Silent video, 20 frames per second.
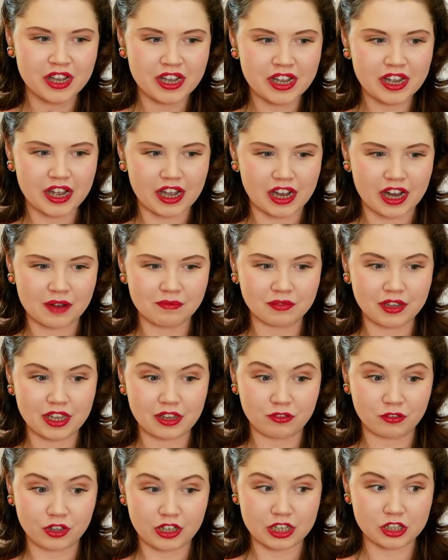Um,
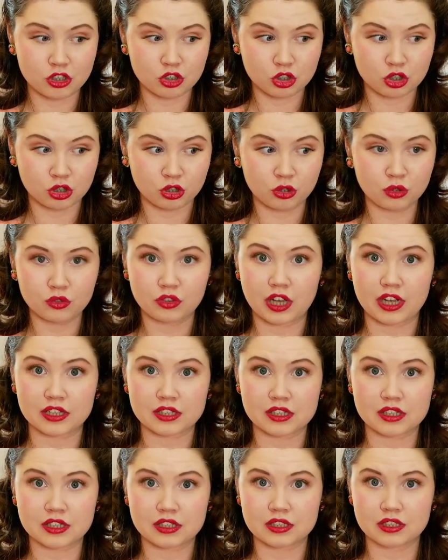if it is true,
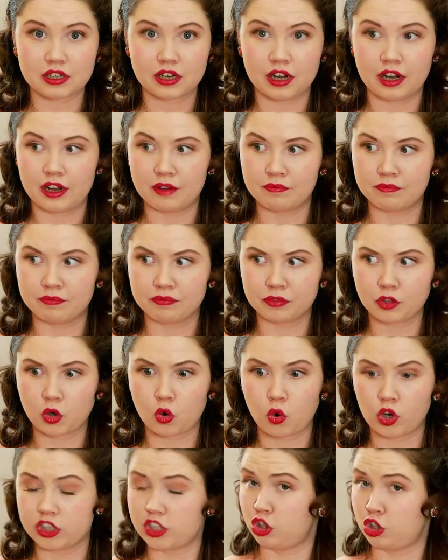that's um,
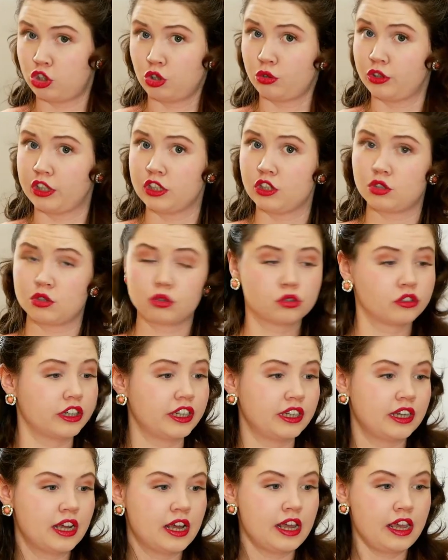quite a shocking story.
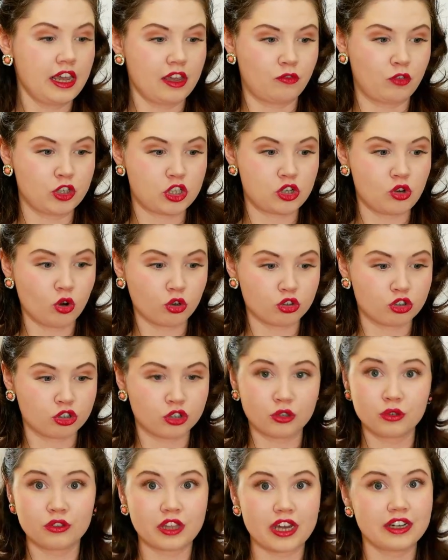If it's not
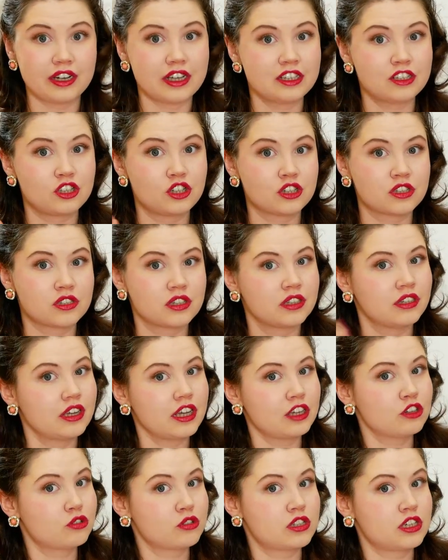true, then it's just an
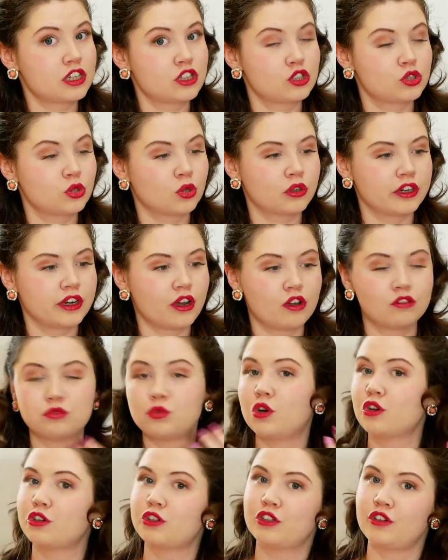interesting story of
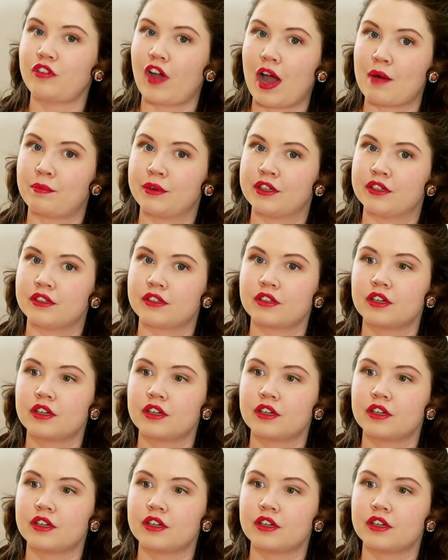what could have happened.